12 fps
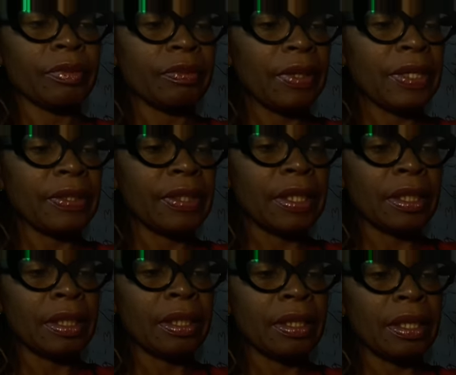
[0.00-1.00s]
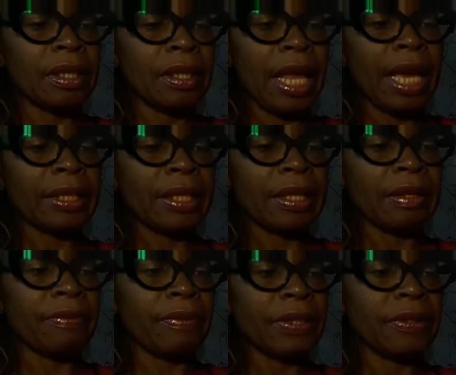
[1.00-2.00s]
facing like they are
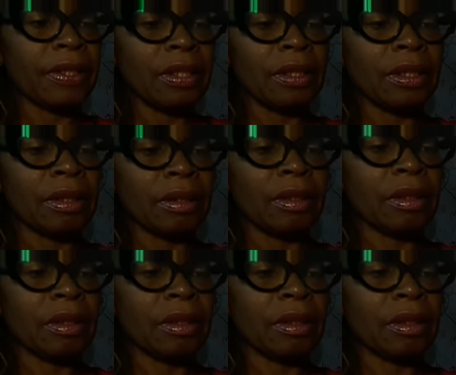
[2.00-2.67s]
facing